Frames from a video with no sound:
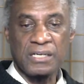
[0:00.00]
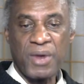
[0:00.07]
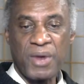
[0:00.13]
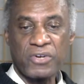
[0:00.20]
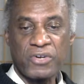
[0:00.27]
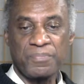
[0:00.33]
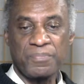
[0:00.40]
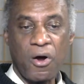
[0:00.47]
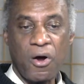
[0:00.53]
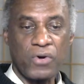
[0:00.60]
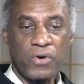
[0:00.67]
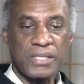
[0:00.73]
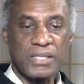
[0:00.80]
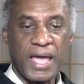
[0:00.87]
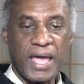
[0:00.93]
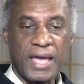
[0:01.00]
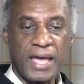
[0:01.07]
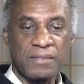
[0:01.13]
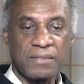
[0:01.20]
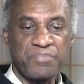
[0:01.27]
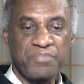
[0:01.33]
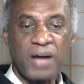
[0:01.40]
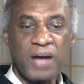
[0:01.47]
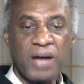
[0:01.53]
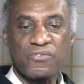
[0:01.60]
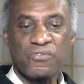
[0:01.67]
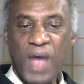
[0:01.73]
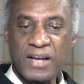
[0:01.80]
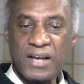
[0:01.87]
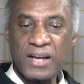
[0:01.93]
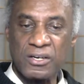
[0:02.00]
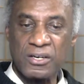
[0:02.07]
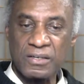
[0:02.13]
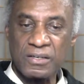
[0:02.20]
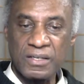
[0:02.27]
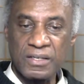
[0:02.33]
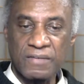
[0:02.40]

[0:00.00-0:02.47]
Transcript: American poet and punk rocker,